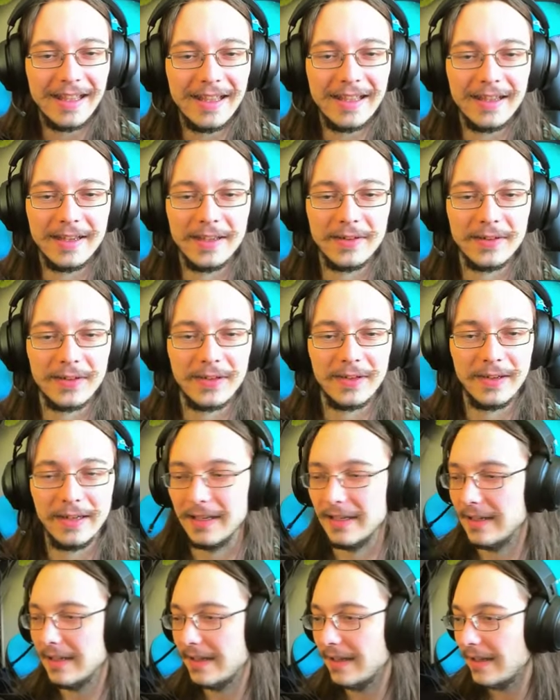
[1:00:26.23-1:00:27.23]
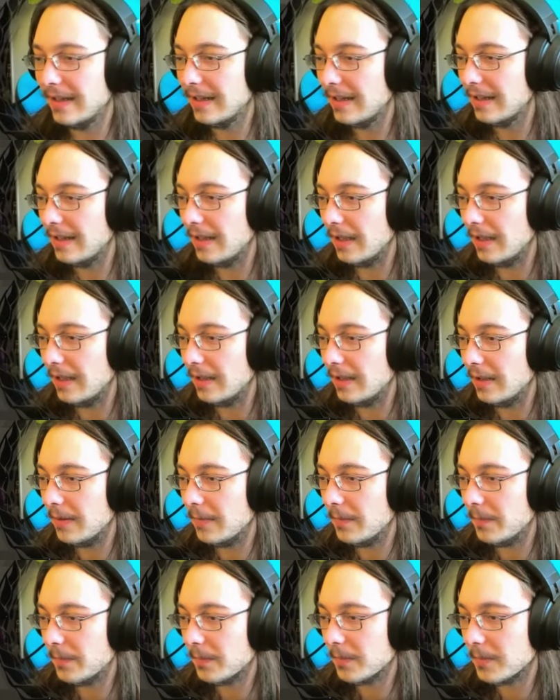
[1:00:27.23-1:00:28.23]
oh god.
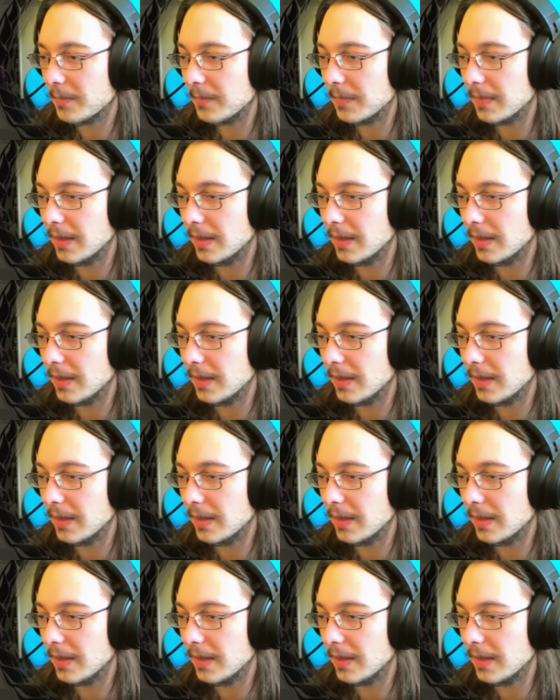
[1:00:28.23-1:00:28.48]
Um,